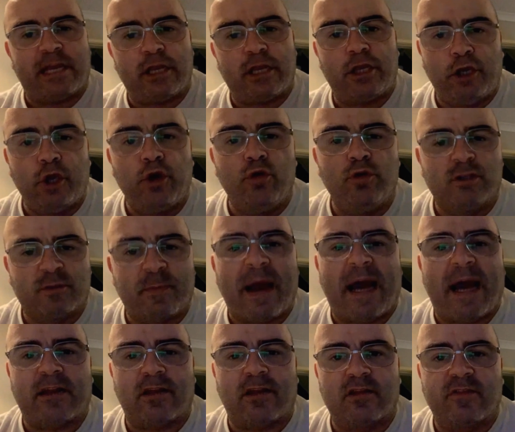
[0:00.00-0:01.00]
a huge pad
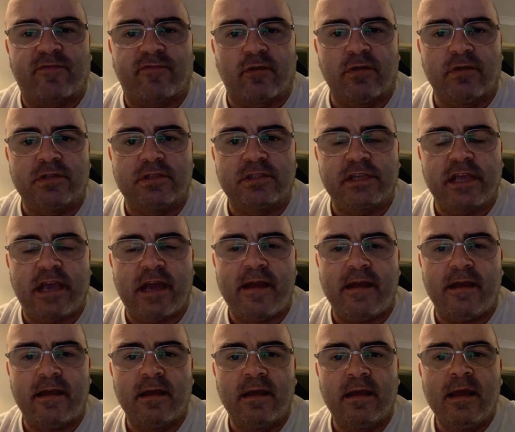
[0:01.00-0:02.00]
on the front, yeah?
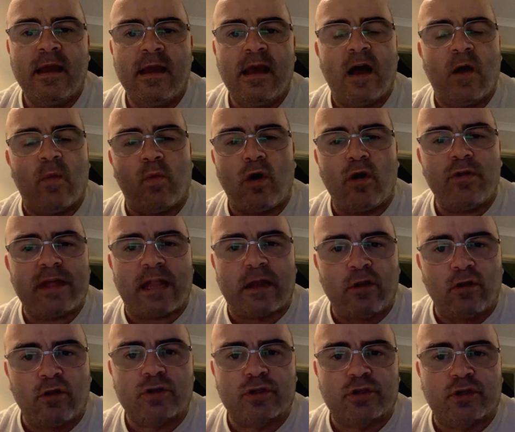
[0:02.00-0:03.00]
And while that
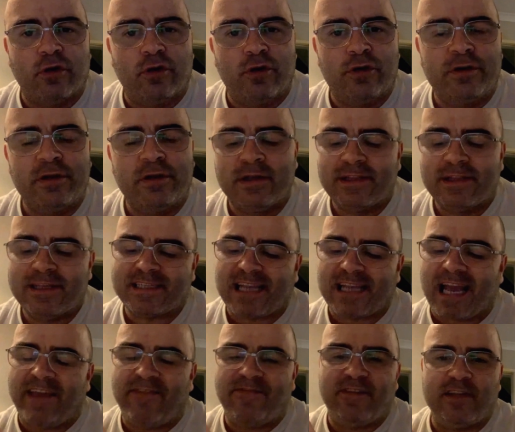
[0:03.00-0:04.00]
looks good, the
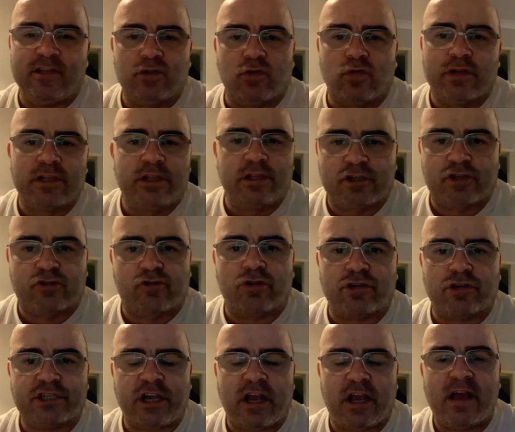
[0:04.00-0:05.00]
safety's all in the
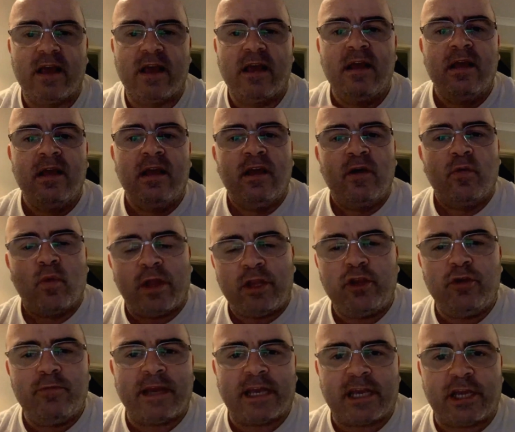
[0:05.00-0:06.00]
structure. When you
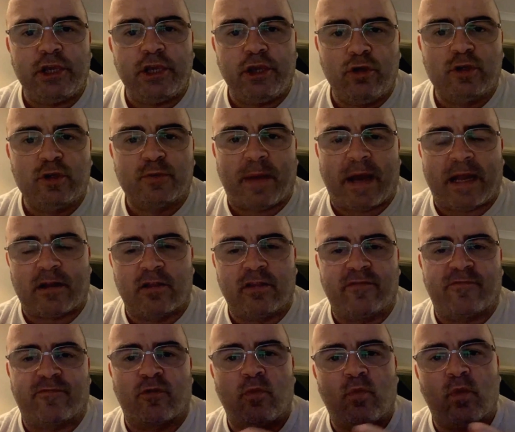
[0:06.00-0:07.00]
make a huge pad on the
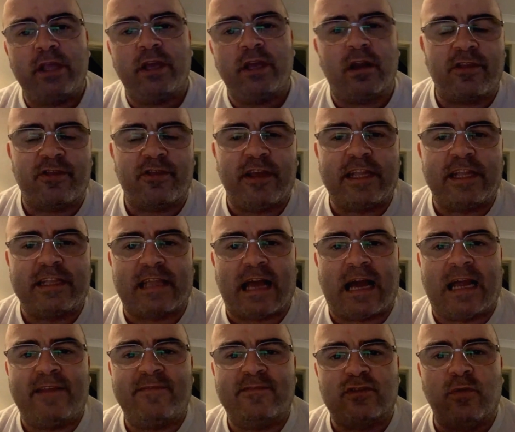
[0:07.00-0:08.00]
front, what you got to think, Dan,
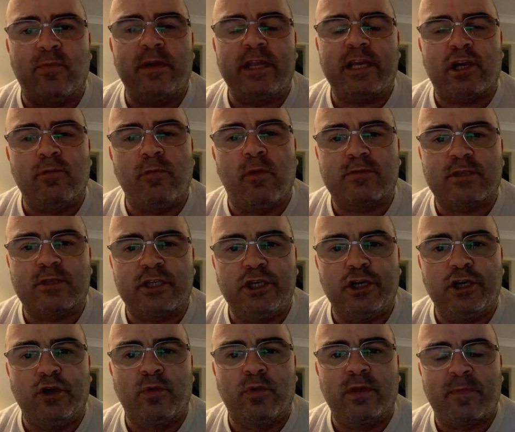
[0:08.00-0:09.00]
if somebody come up to
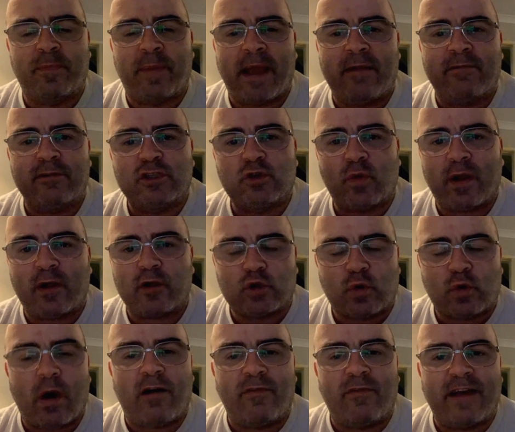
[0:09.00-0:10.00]
you with a pair of
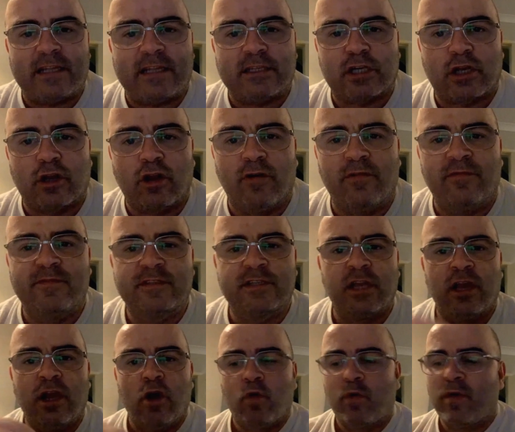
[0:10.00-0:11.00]
12-ounce gloves
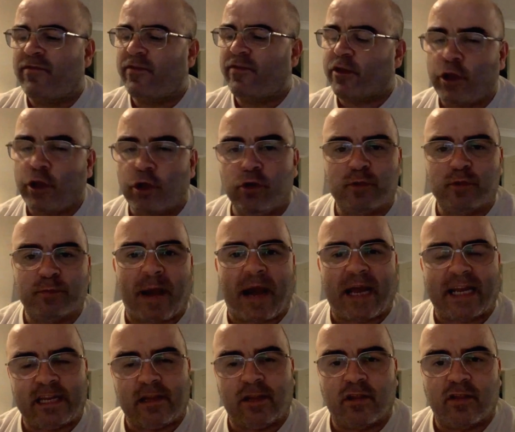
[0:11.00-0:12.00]
with huge
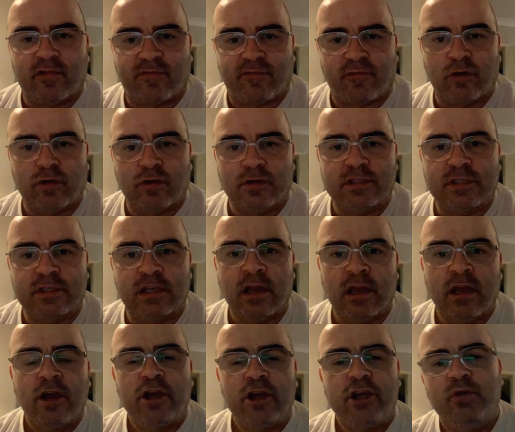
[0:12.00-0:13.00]
padding on the front,
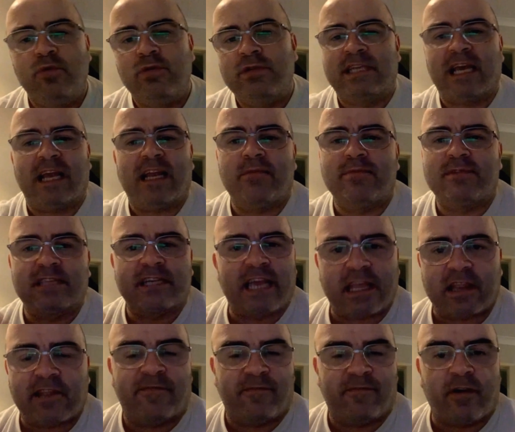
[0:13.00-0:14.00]
you would tell them to get the
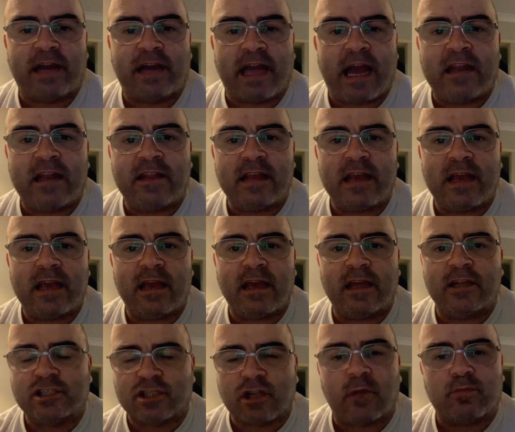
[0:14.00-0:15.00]
fuck out of there and
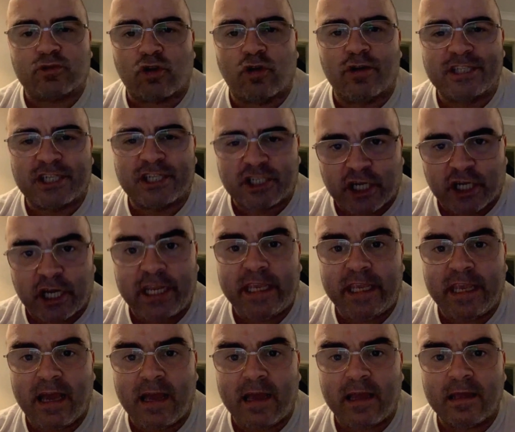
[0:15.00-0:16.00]
stop trying to cheat
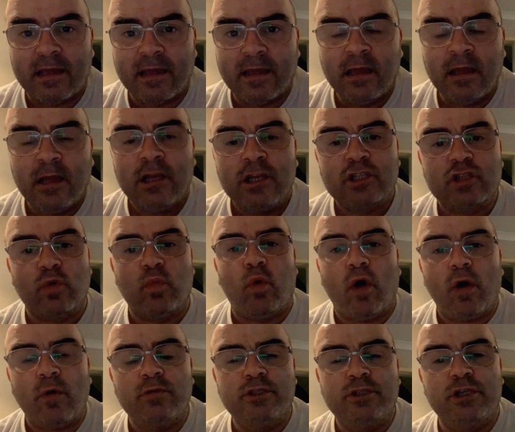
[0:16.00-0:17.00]
you. So why
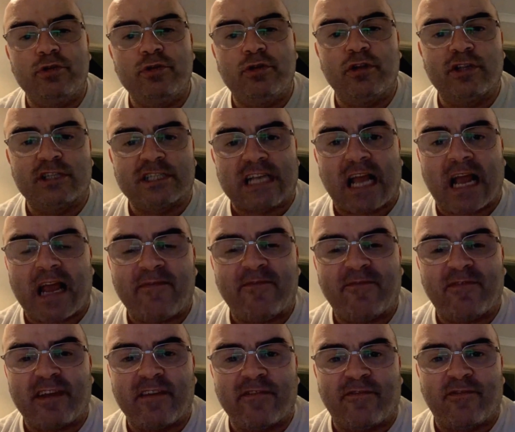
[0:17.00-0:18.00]
would you do the same
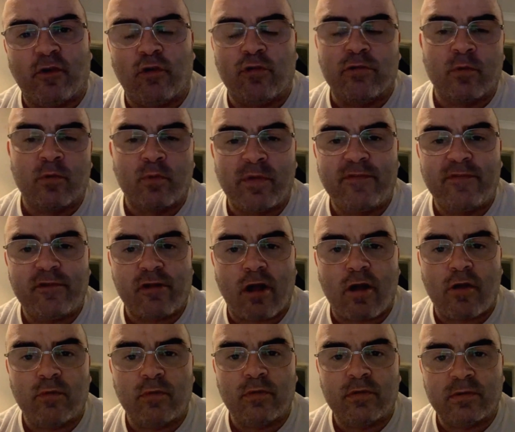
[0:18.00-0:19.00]
thing for them with your
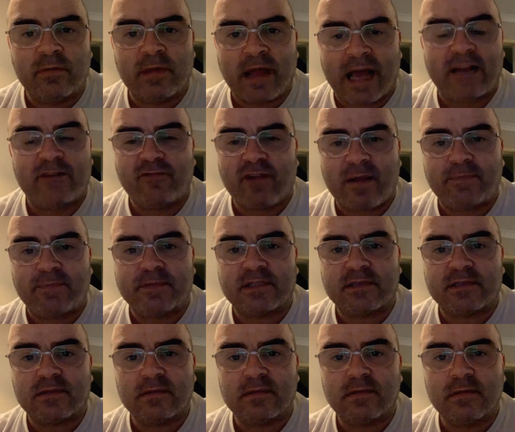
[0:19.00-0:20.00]
own hand wraps?
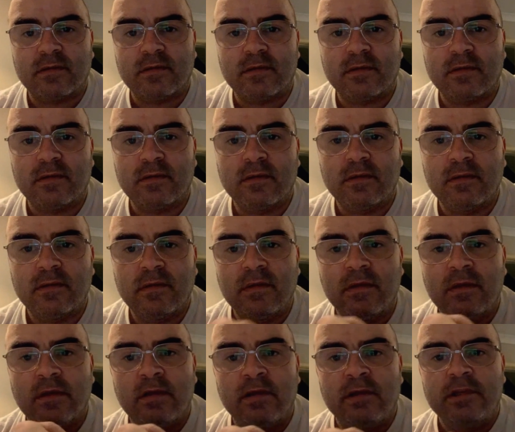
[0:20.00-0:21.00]

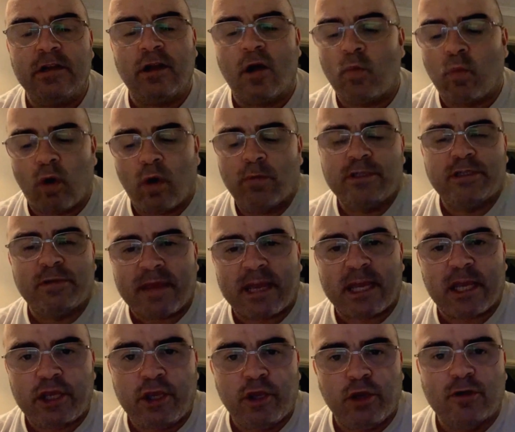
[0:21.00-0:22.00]
Why would you make a
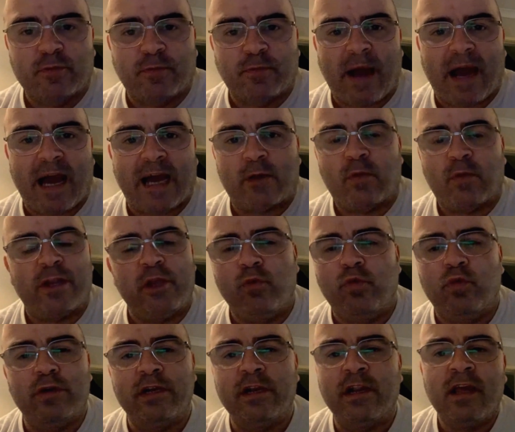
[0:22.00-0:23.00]
huge pad when you
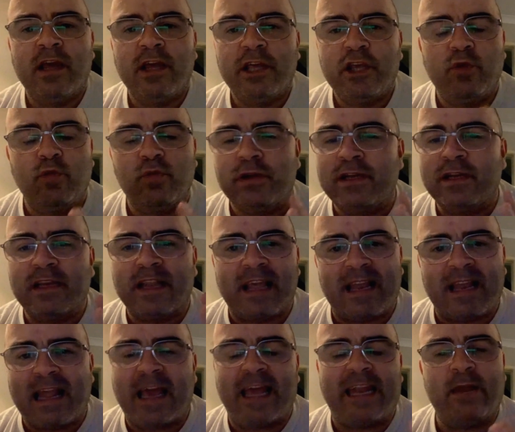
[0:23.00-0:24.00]
wouldn't
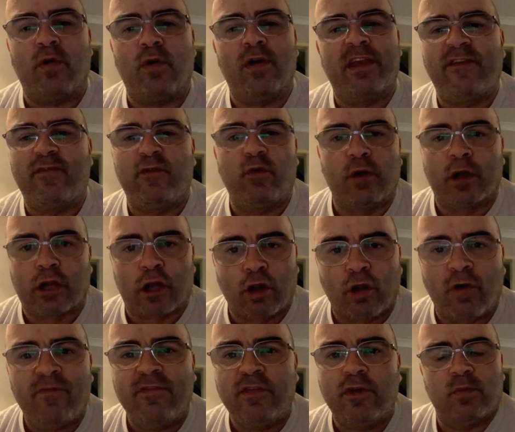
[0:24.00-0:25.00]
let anyone give you a
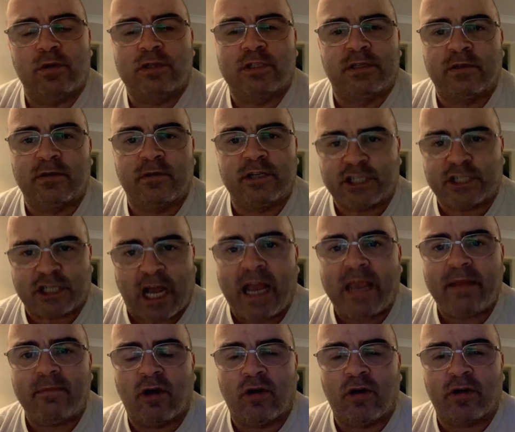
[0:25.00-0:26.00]
glove that was shaped
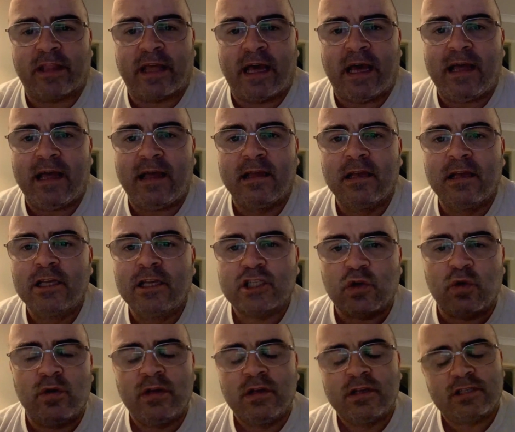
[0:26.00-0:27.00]
like that?
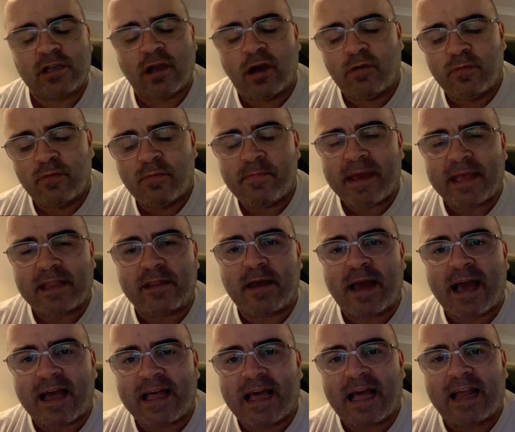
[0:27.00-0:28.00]
So make the
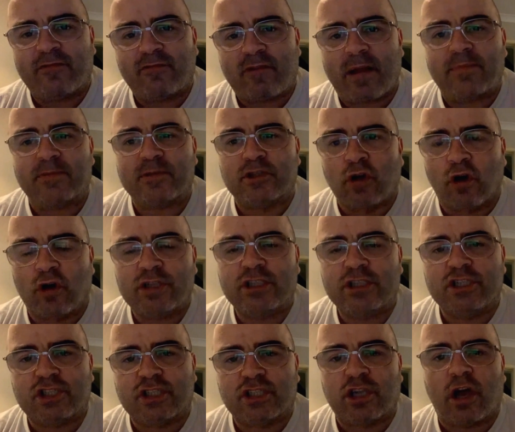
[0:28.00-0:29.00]
hand wraps nice and
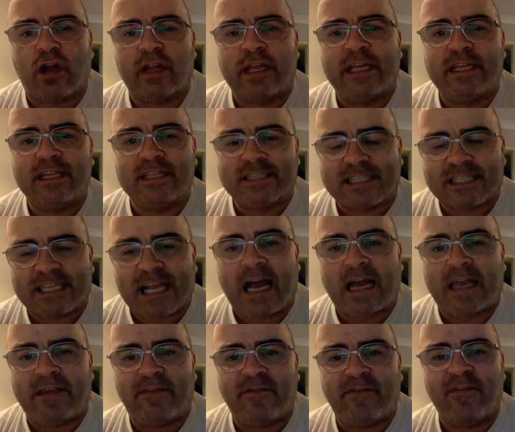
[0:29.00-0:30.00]
solid and
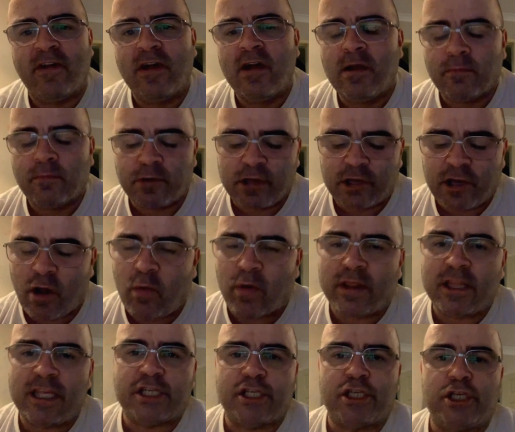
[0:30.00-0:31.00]
safe, but you don't want
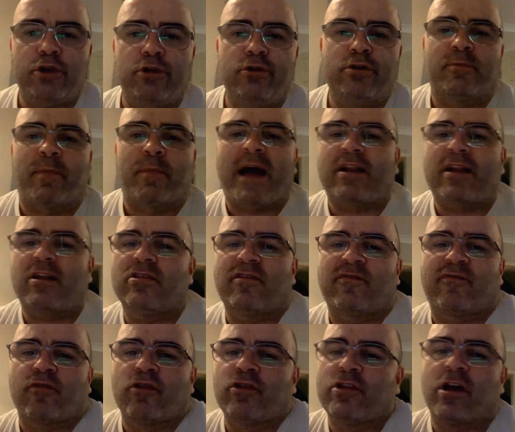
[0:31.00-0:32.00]
this huge pad on the
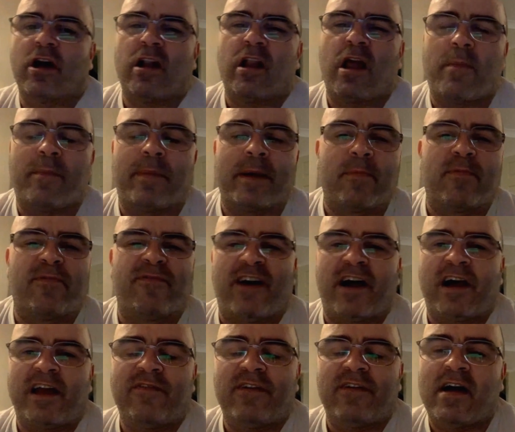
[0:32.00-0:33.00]
front that a lot of people
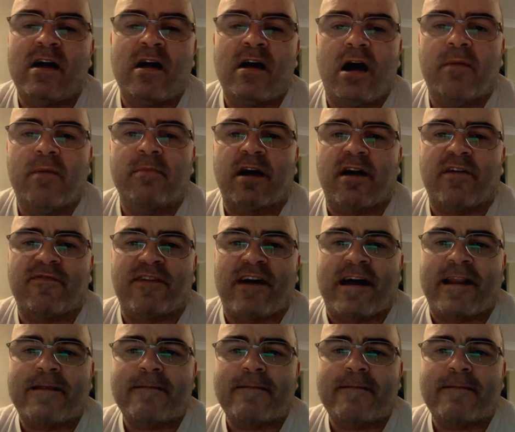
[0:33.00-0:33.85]
favour. I'm not a fan.